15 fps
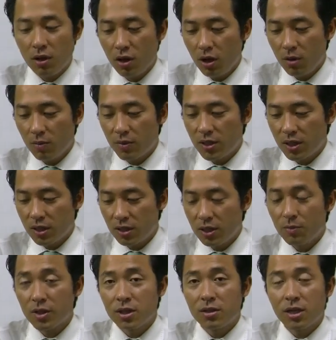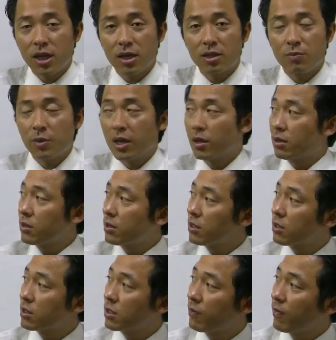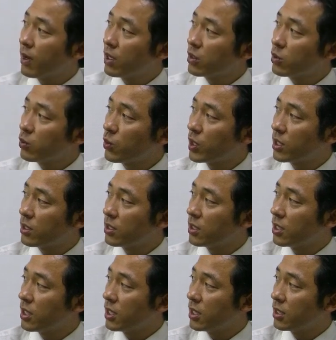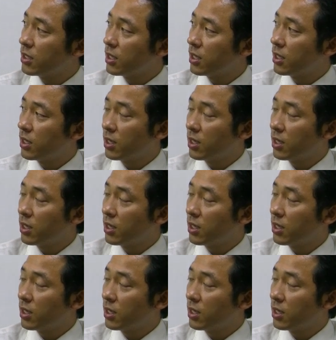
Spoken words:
of the limited taxpayer. The first one is